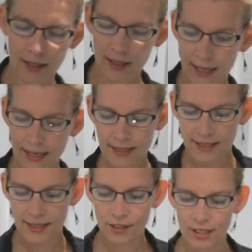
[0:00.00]
It's
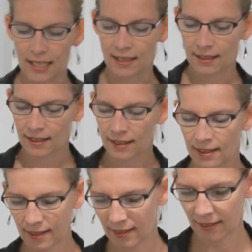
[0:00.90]
compatible with Alexa and
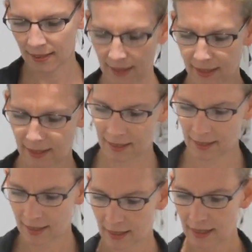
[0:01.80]
Siri for voice
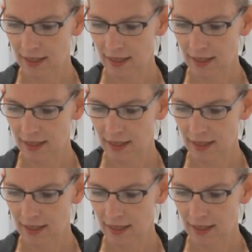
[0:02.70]
control,